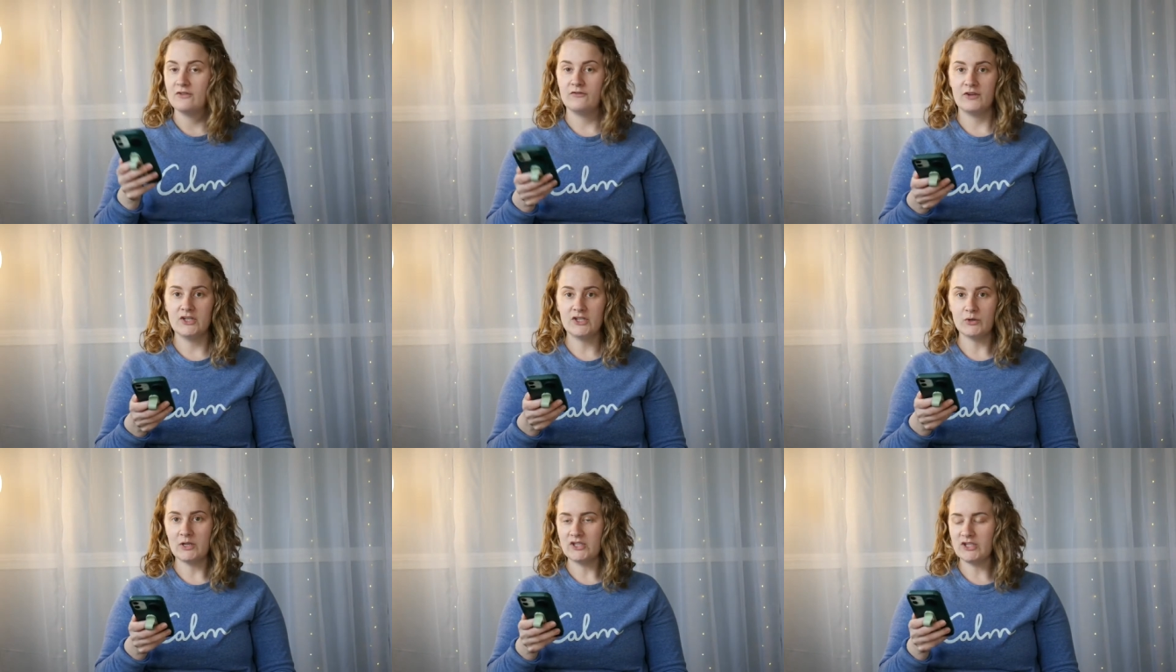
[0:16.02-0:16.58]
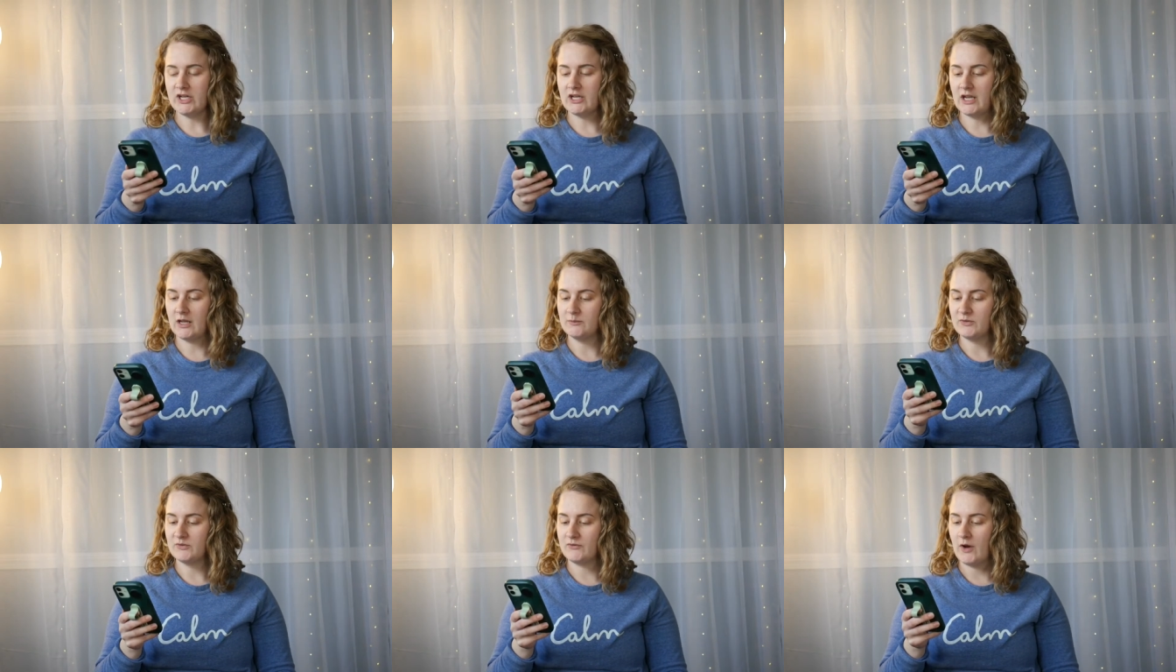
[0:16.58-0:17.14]
first question
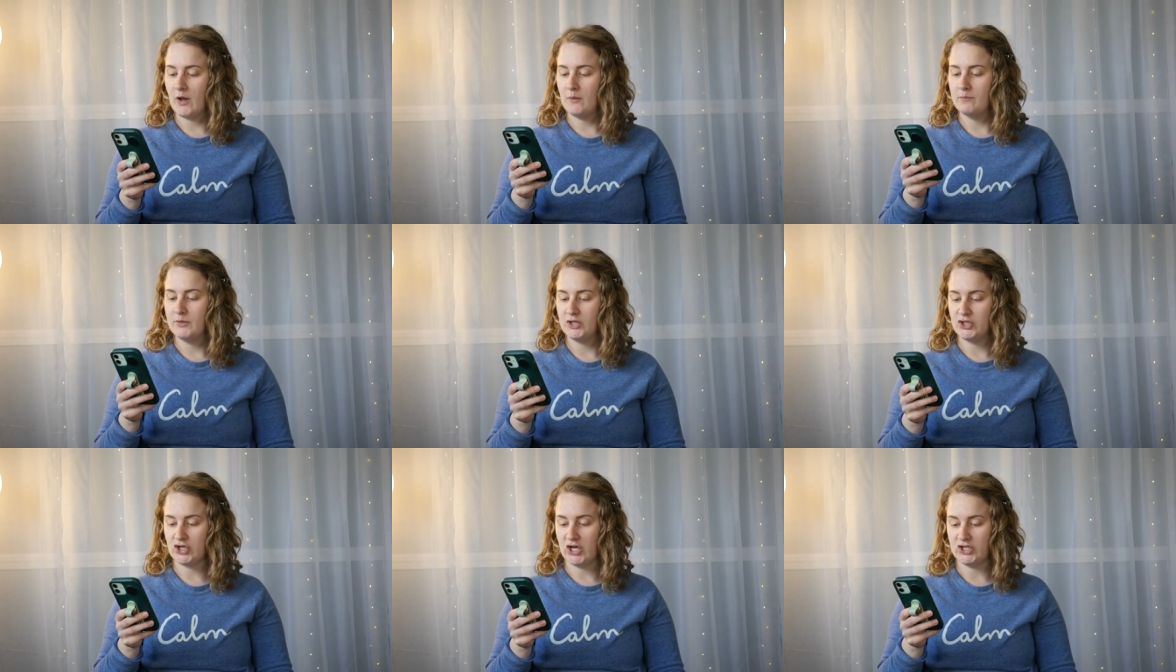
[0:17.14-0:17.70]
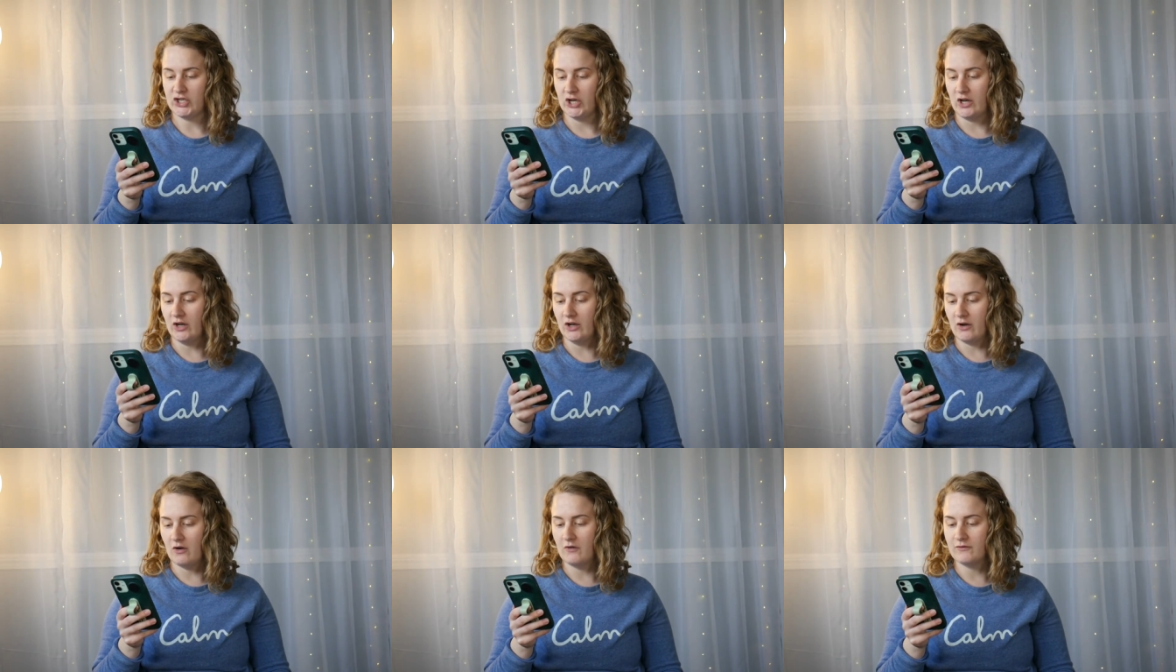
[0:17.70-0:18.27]
comes from
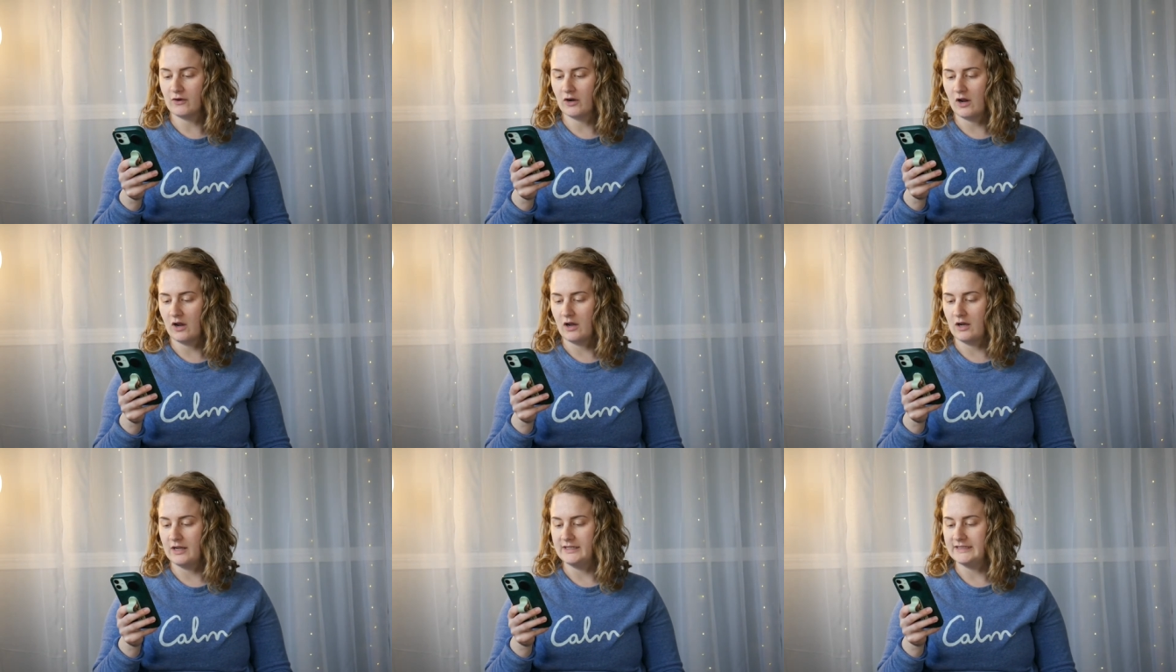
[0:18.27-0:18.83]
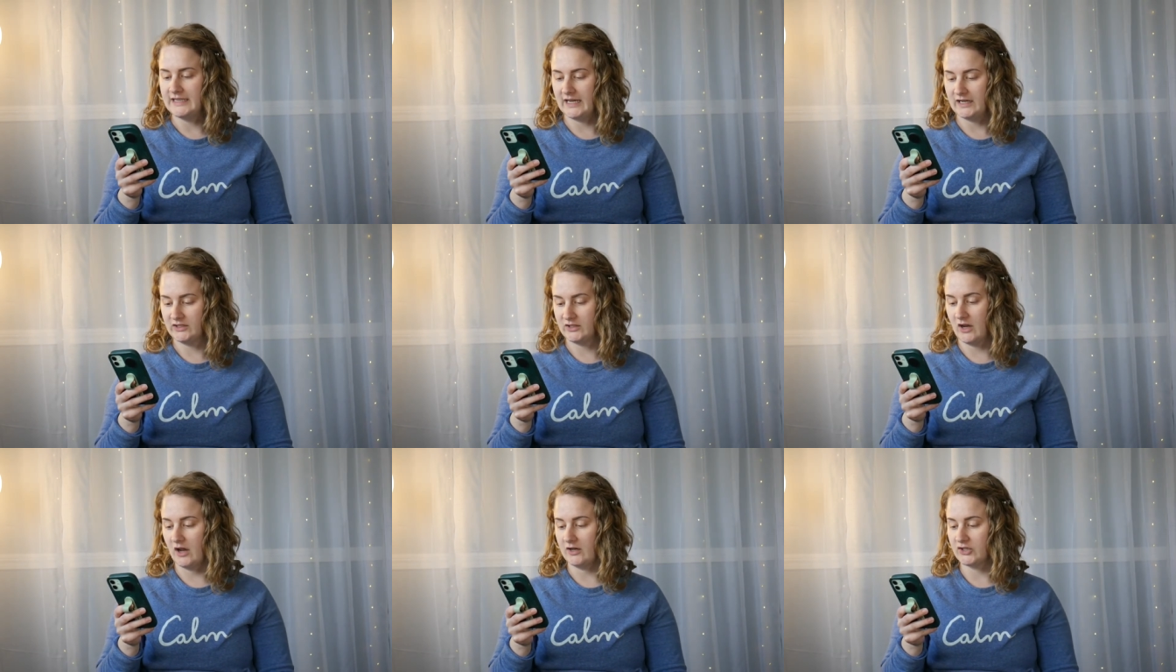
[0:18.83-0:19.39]
Patricia over on
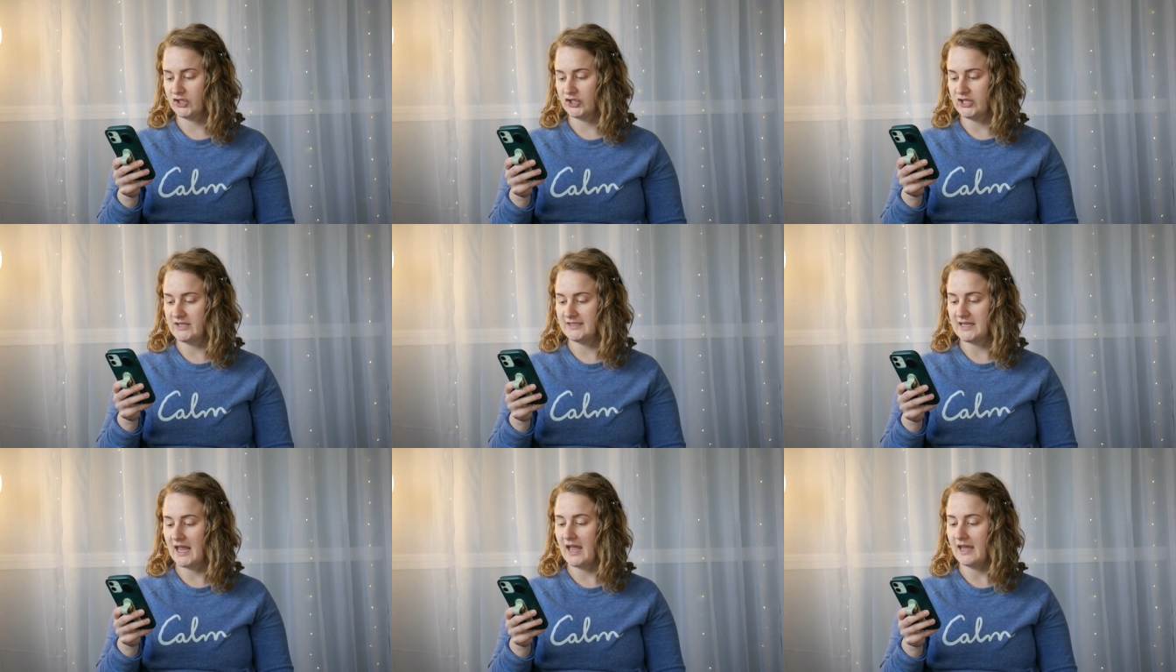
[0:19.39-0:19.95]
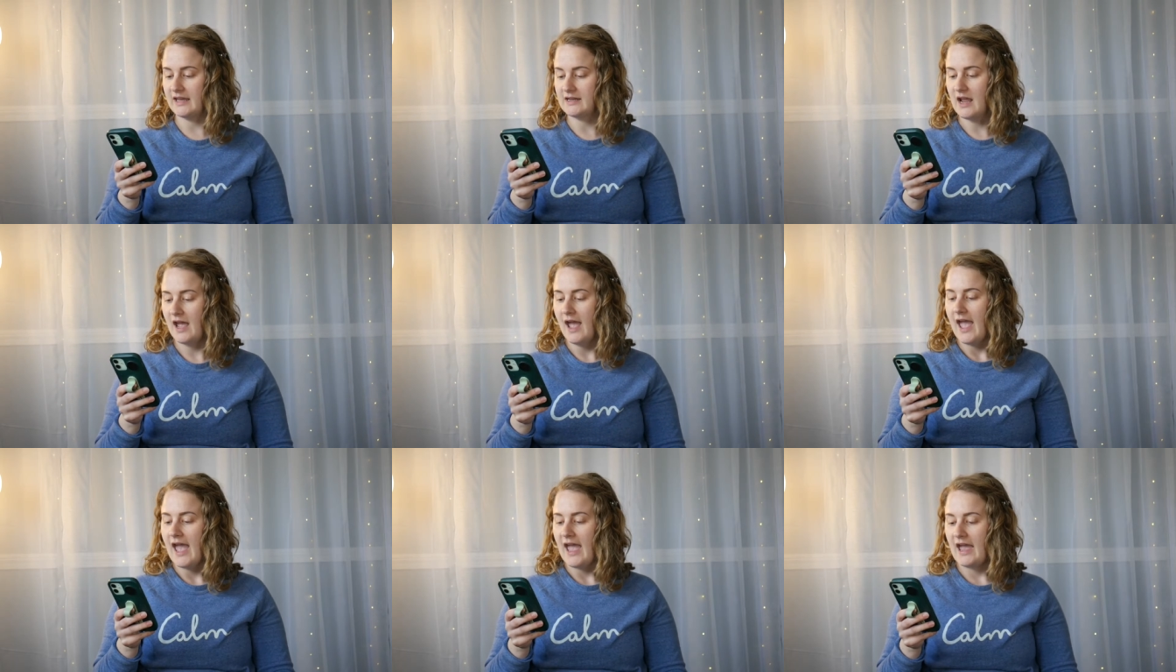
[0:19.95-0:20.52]
TikTok. She said,
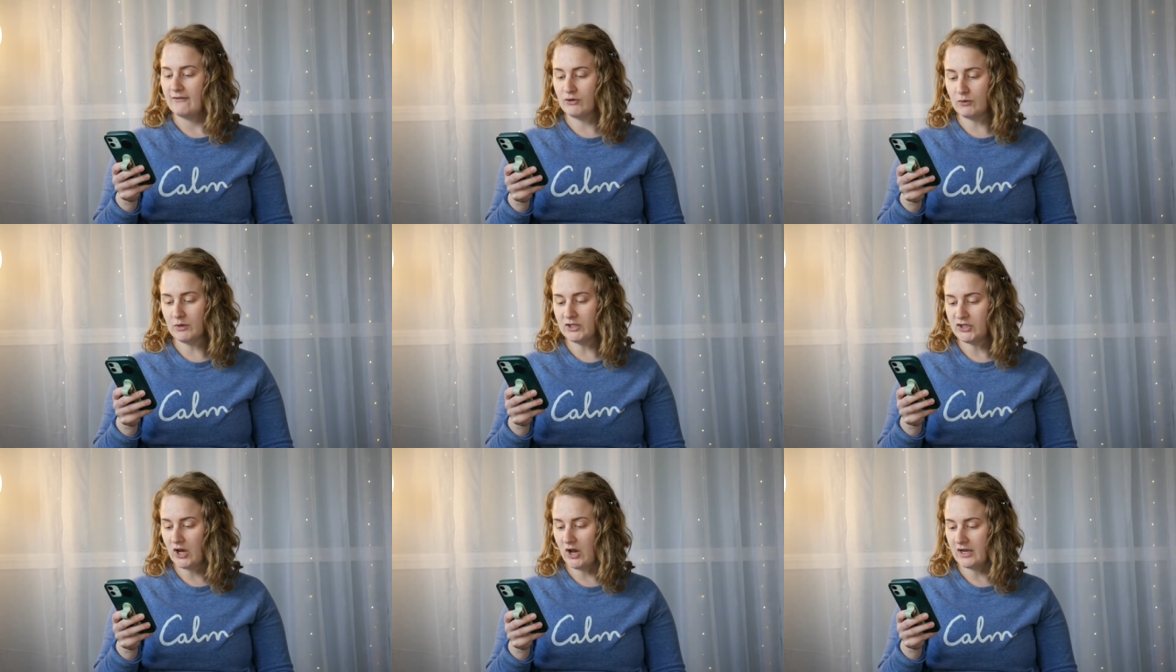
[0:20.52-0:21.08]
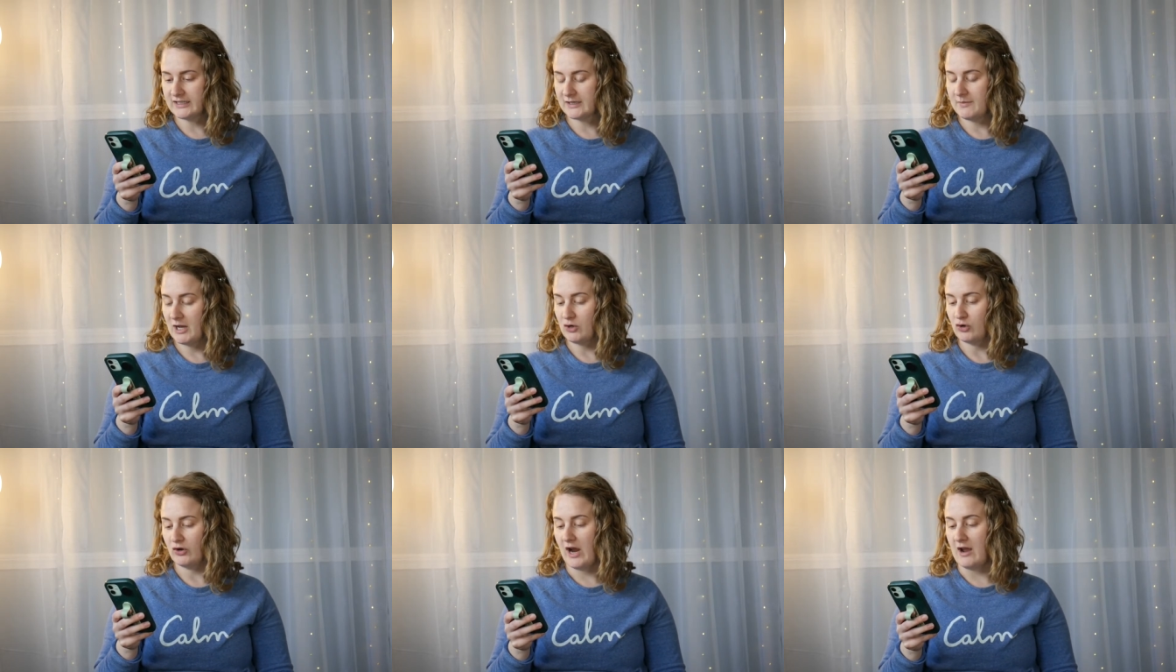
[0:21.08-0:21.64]
everyone talks
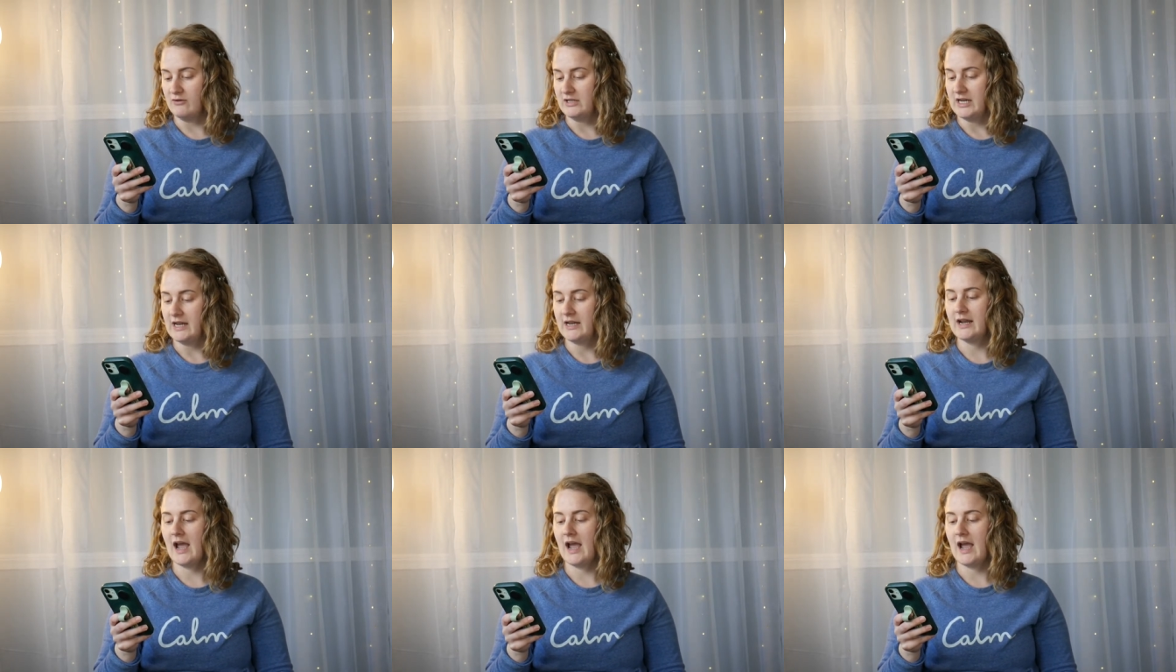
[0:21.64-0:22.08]
about grounding.